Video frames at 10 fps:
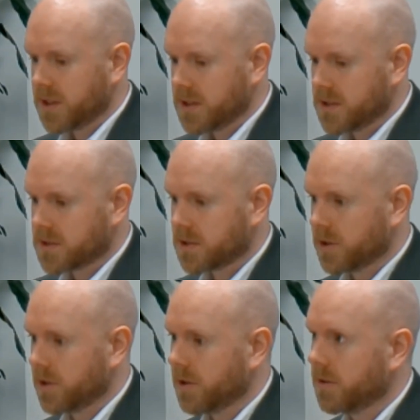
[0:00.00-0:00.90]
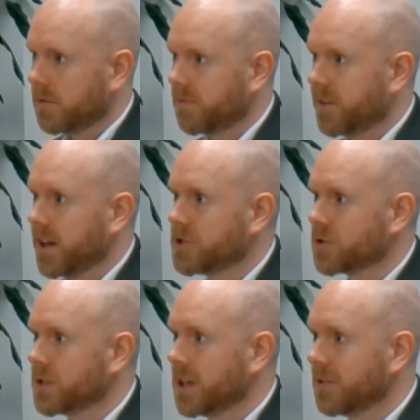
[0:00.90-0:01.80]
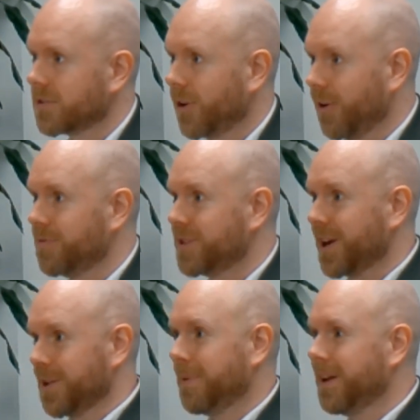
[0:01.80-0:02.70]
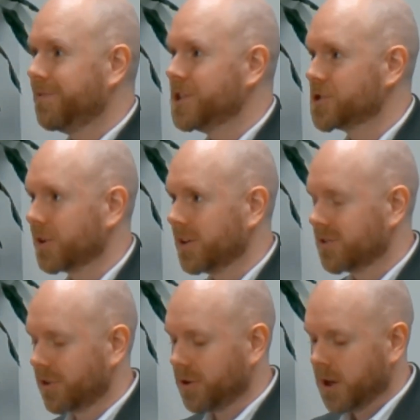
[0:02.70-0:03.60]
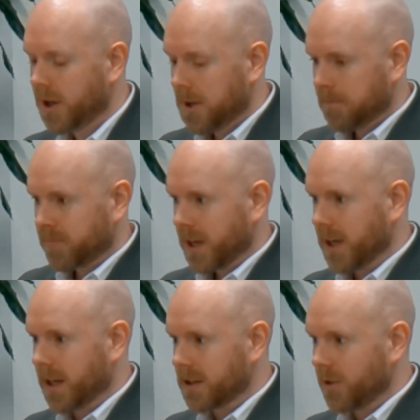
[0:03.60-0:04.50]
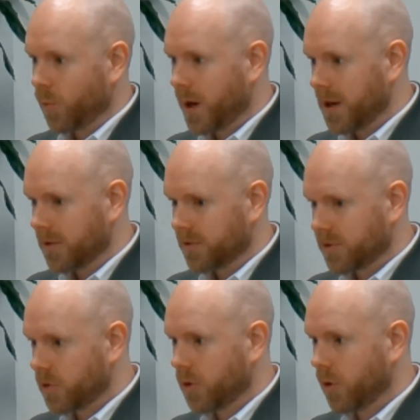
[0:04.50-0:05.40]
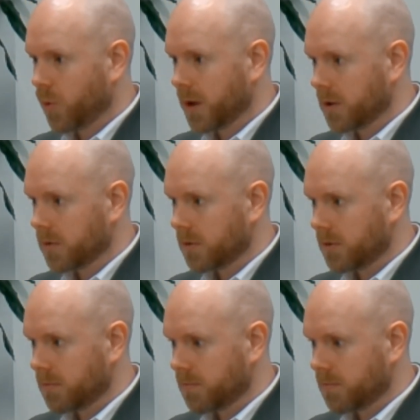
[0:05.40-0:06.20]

is the financial needs of the other beneficiaries. So in England and Wales, the court will